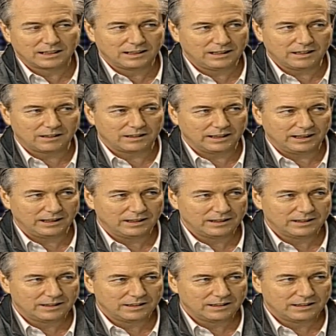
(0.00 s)
clearly
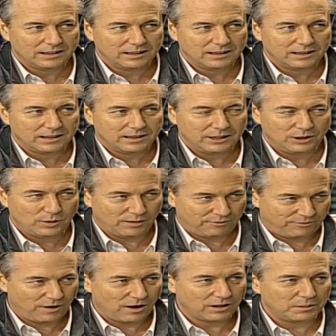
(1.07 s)
you
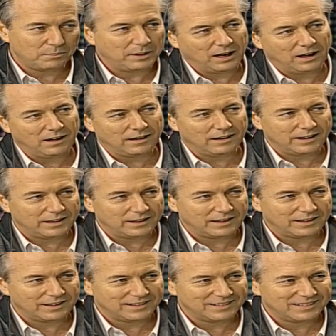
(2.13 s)
have fallen behind.
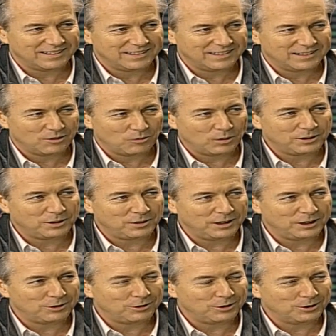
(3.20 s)
What do you
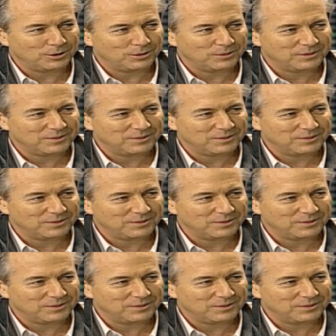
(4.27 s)
need to do?